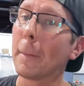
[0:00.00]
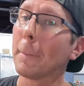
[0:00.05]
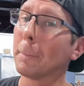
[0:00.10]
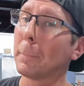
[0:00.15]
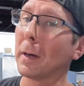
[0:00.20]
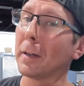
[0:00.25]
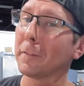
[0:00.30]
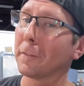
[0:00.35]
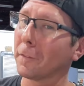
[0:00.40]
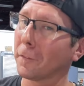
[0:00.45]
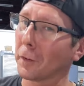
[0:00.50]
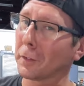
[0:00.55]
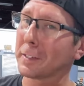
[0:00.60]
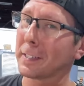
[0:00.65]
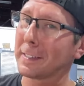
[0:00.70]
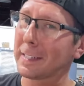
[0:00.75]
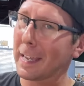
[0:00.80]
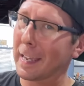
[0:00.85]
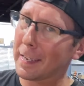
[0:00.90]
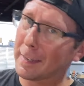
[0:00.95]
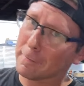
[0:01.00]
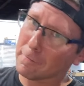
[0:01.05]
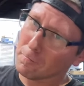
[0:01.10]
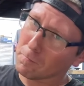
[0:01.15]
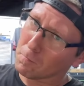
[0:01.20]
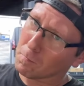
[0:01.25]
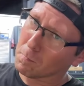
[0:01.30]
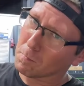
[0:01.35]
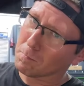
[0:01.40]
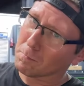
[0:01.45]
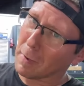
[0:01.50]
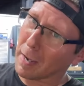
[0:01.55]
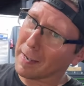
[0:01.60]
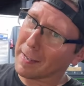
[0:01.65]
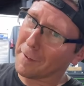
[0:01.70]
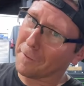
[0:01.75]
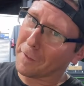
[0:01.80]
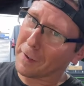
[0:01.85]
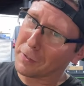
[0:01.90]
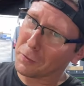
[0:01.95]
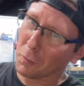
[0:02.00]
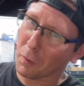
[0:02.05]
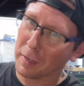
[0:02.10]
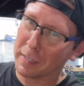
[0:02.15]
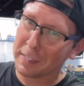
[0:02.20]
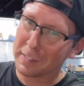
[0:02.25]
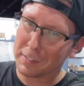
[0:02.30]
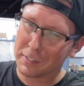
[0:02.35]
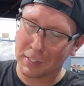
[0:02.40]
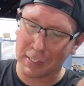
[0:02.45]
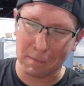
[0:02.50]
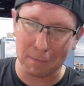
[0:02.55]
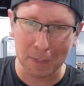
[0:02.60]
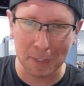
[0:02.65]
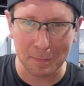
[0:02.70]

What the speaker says: But for today, my FA20 seems